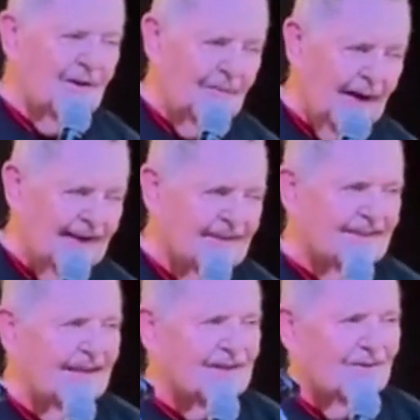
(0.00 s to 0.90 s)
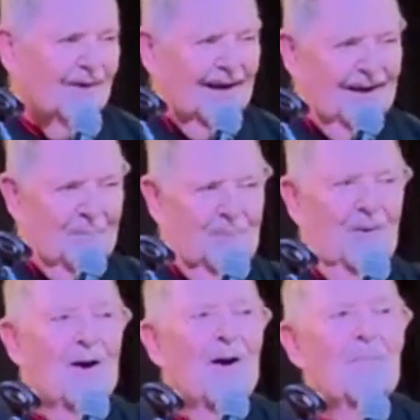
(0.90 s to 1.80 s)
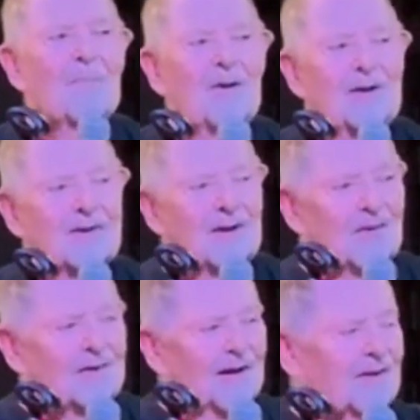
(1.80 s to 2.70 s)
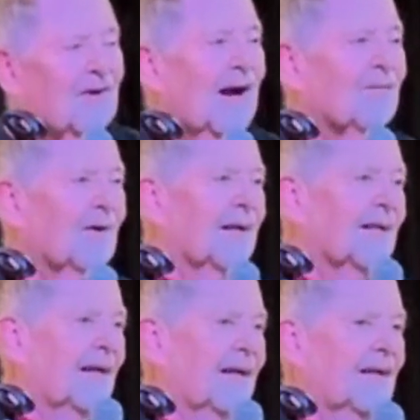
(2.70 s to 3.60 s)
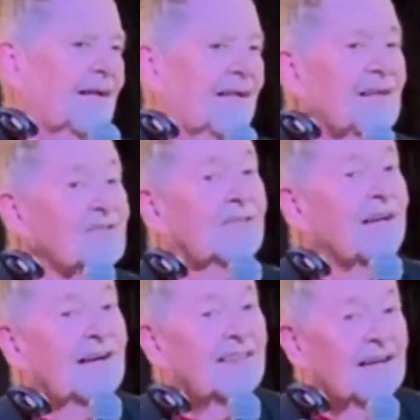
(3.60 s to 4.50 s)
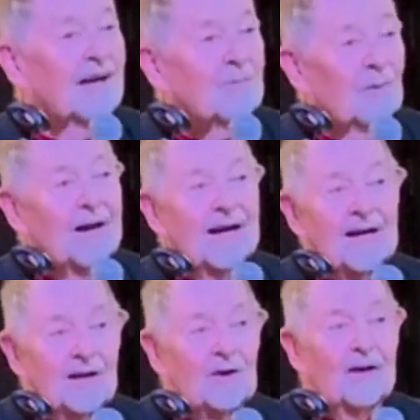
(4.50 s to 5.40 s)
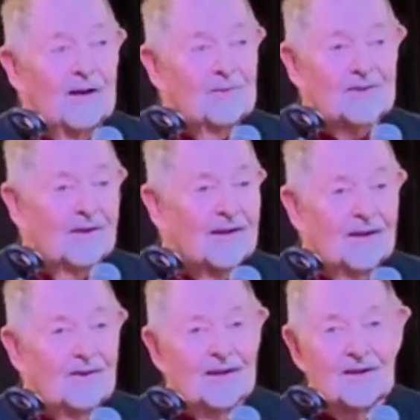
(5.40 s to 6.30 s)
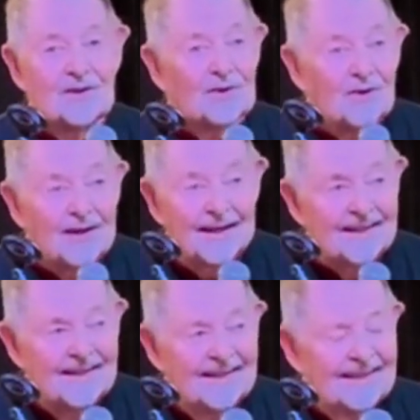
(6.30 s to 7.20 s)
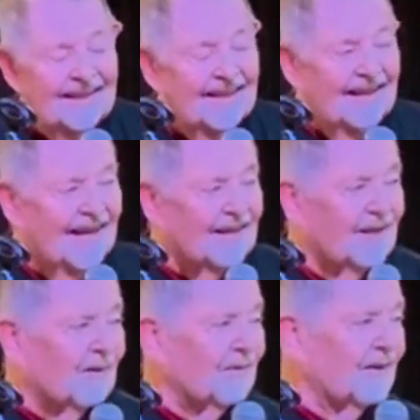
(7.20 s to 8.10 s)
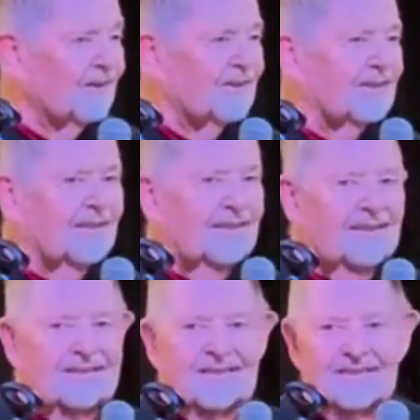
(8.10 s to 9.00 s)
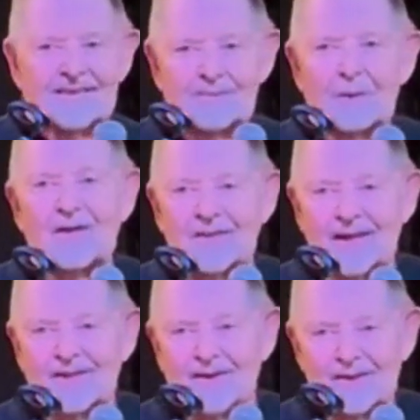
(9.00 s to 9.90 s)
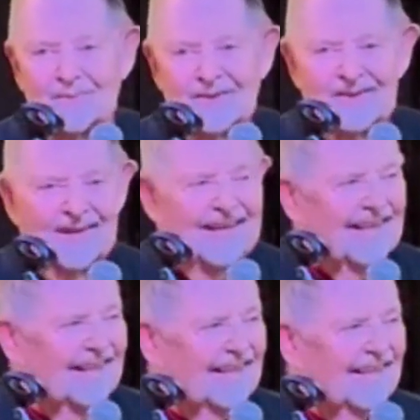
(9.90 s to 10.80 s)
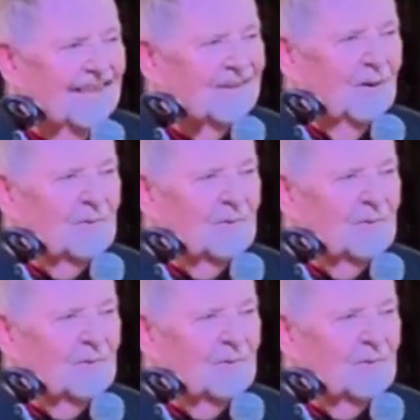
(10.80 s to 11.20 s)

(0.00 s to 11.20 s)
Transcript: in the back of the station wagon and he peeled off down the driveway. He didn't say anything, but we kind of knew he was going to go get a tree. He'd had enough of this space-age Christmas tree. So he